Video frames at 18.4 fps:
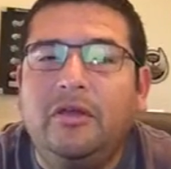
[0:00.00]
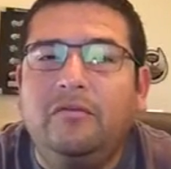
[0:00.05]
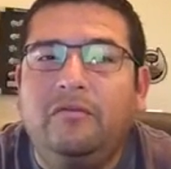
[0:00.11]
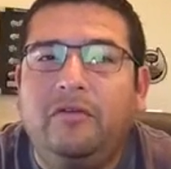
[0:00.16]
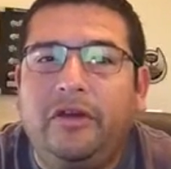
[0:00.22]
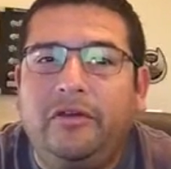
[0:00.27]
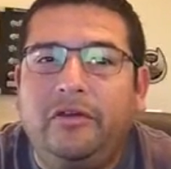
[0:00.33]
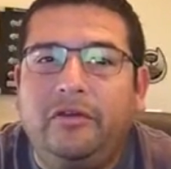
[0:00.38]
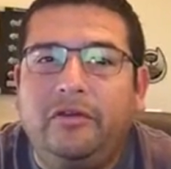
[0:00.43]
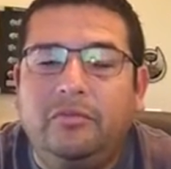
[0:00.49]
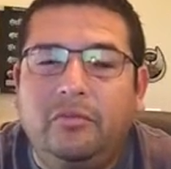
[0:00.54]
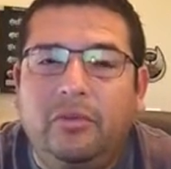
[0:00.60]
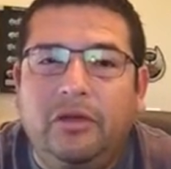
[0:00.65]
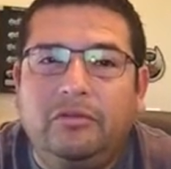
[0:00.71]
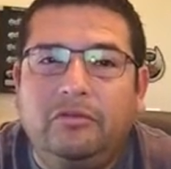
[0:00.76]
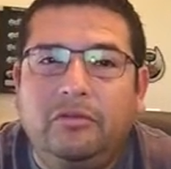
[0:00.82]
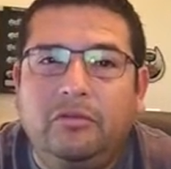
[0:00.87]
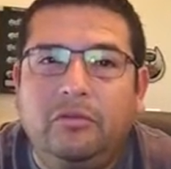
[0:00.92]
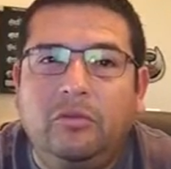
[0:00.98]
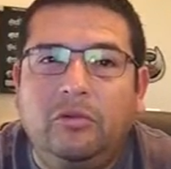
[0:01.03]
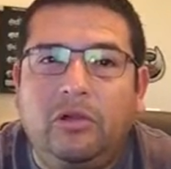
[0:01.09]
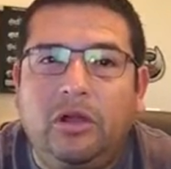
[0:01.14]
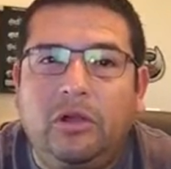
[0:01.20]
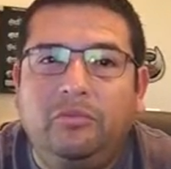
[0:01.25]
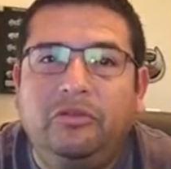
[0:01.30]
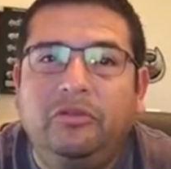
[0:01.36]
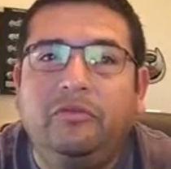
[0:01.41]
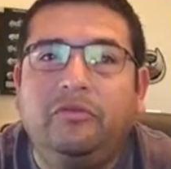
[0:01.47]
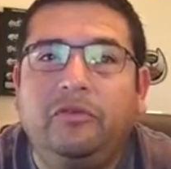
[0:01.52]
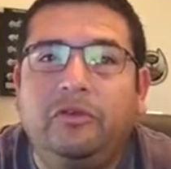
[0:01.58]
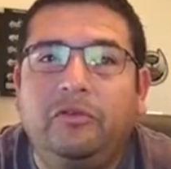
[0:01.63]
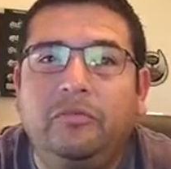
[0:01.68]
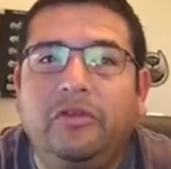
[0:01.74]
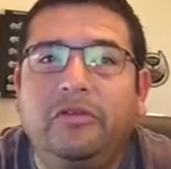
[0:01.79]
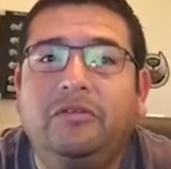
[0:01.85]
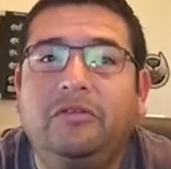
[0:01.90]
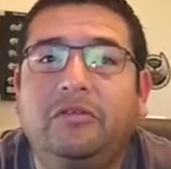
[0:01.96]
Finding the best suitable option for your
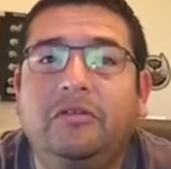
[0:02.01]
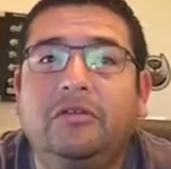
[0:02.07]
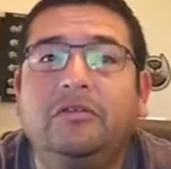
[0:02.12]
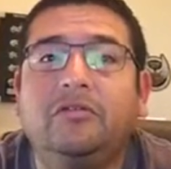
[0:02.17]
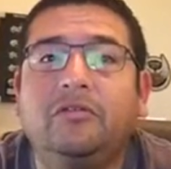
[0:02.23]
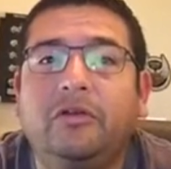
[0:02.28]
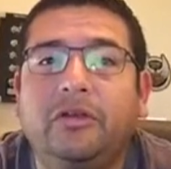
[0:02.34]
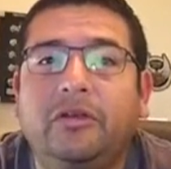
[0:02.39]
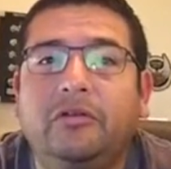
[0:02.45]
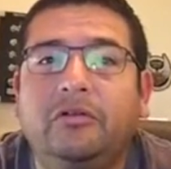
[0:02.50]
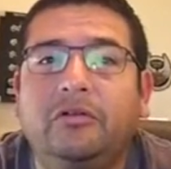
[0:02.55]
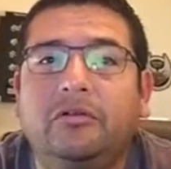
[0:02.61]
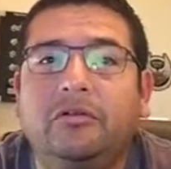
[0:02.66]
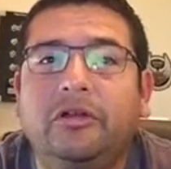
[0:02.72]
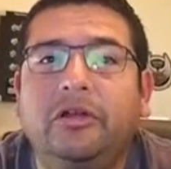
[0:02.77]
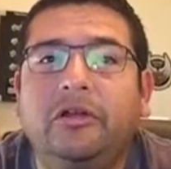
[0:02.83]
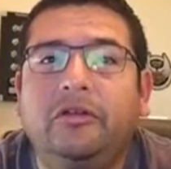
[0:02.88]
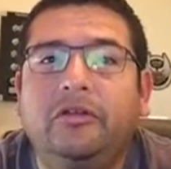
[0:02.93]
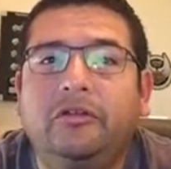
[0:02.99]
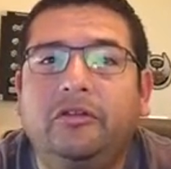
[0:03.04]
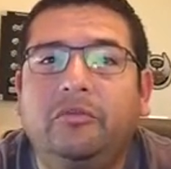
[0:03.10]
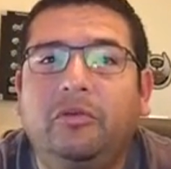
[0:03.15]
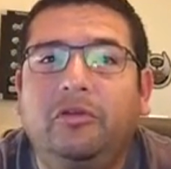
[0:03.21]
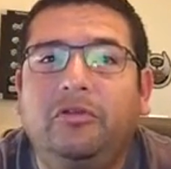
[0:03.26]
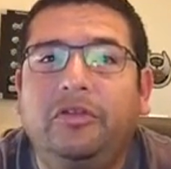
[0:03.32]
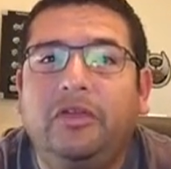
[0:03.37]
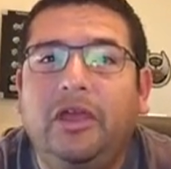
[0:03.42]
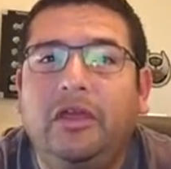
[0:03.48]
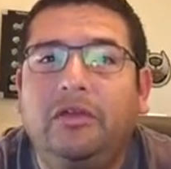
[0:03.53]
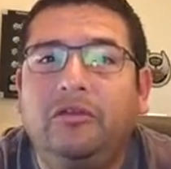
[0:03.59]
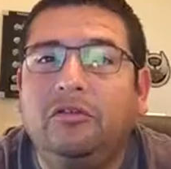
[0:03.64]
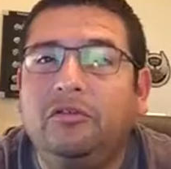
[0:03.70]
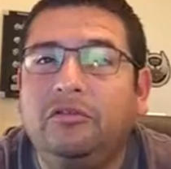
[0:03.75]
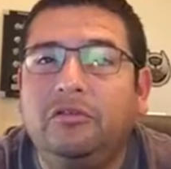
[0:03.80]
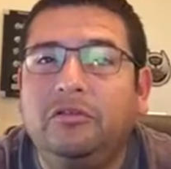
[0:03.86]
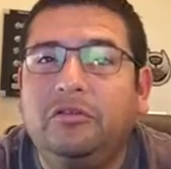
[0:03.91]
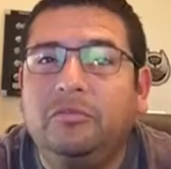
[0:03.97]
business is critical to both the end
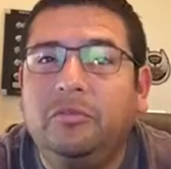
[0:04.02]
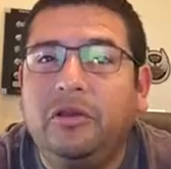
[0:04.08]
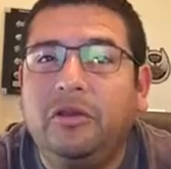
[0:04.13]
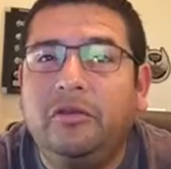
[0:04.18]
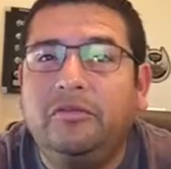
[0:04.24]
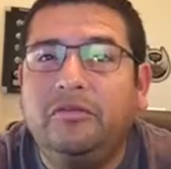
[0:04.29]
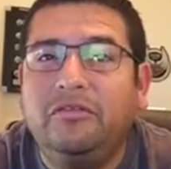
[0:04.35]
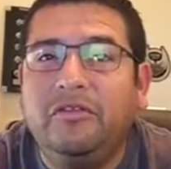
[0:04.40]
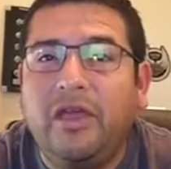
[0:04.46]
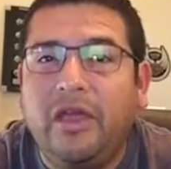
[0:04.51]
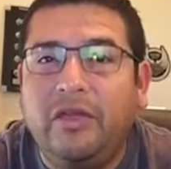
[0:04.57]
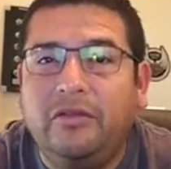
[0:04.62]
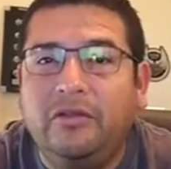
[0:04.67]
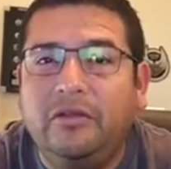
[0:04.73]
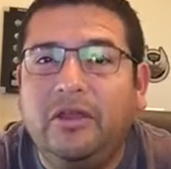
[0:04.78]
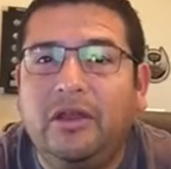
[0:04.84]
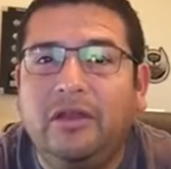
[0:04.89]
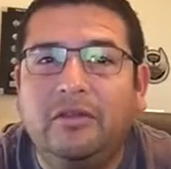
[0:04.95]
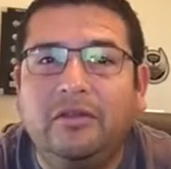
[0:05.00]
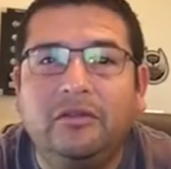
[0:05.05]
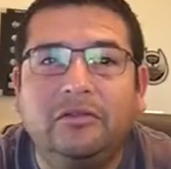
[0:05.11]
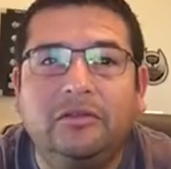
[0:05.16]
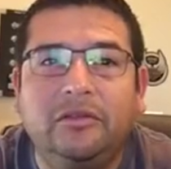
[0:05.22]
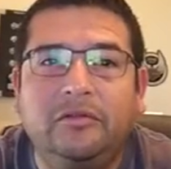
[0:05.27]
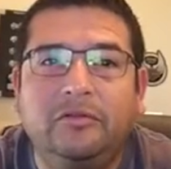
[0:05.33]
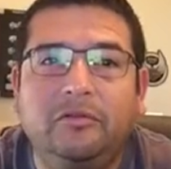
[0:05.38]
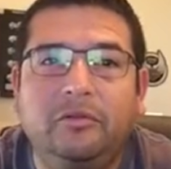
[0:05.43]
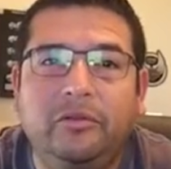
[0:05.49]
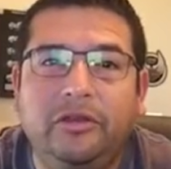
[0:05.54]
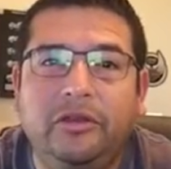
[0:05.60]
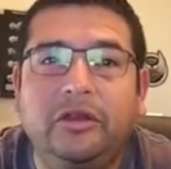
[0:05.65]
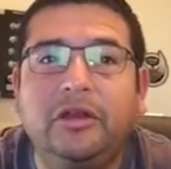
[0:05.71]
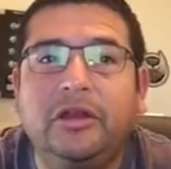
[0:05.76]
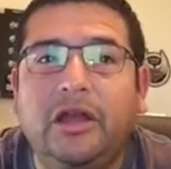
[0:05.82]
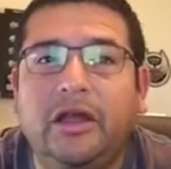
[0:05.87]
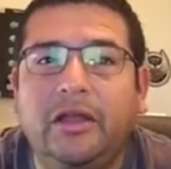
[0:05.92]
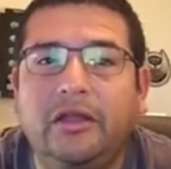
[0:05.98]
user experience and the data that lives within
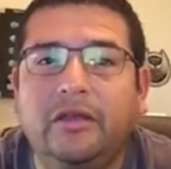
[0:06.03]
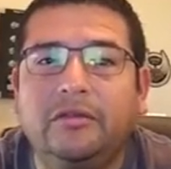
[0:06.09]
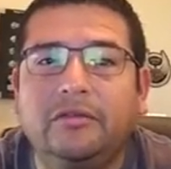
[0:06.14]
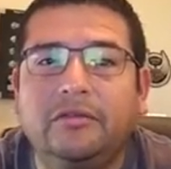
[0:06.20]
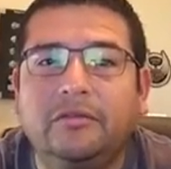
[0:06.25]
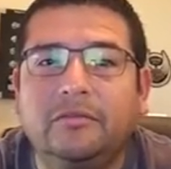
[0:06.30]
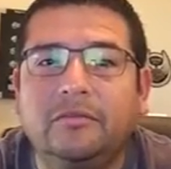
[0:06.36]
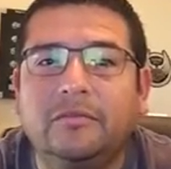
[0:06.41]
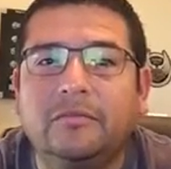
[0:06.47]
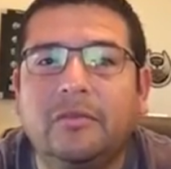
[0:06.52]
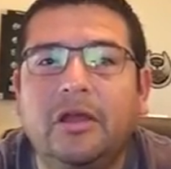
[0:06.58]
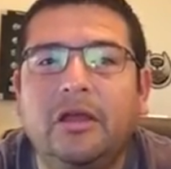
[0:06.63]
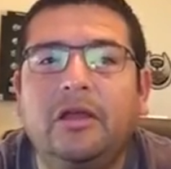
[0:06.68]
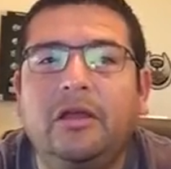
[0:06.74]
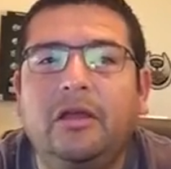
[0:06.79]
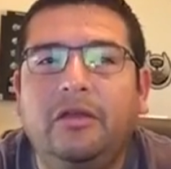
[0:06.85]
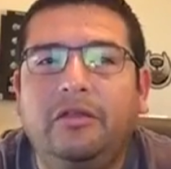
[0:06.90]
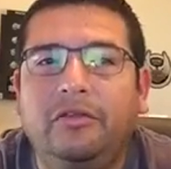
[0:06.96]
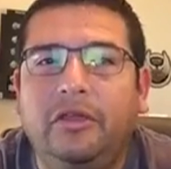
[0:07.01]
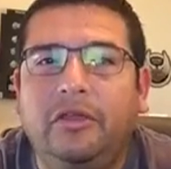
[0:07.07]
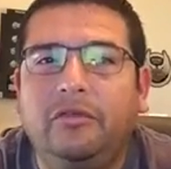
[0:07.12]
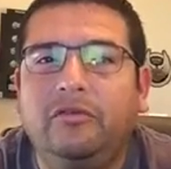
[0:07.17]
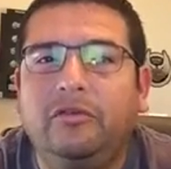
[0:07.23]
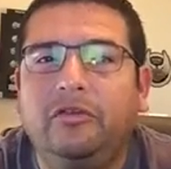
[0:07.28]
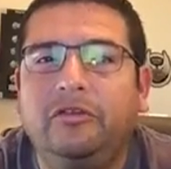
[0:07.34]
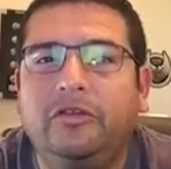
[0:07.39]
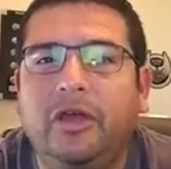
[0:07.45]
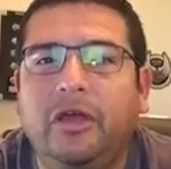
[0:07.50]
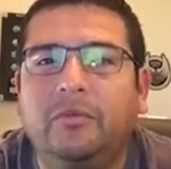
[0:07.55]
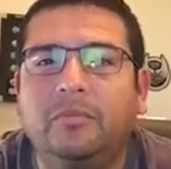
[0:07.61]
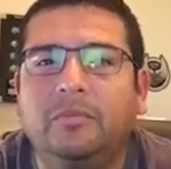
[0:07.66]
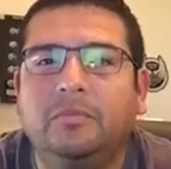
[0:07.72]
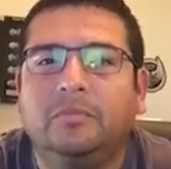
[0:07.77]
an IS. Thank you for your time.